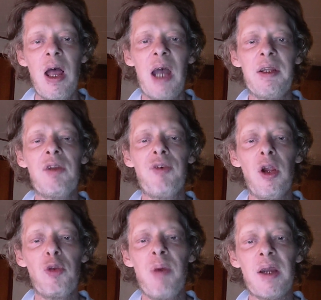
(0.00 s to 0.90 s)
I didn't
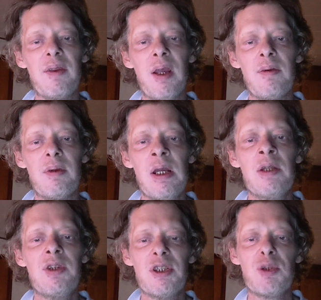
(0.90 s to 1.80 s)
follow it back then,
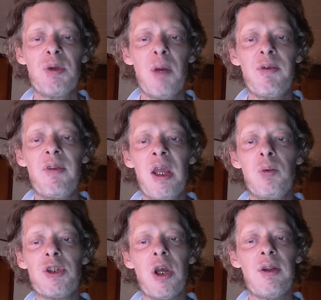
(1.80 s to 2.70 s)
just to be up to date
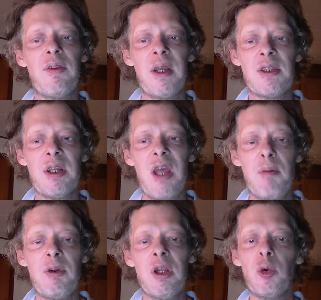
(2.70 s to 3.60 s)
with certain things that
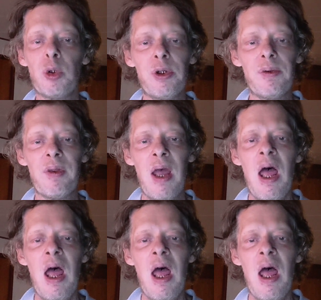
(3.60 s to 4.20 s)
happen in the world.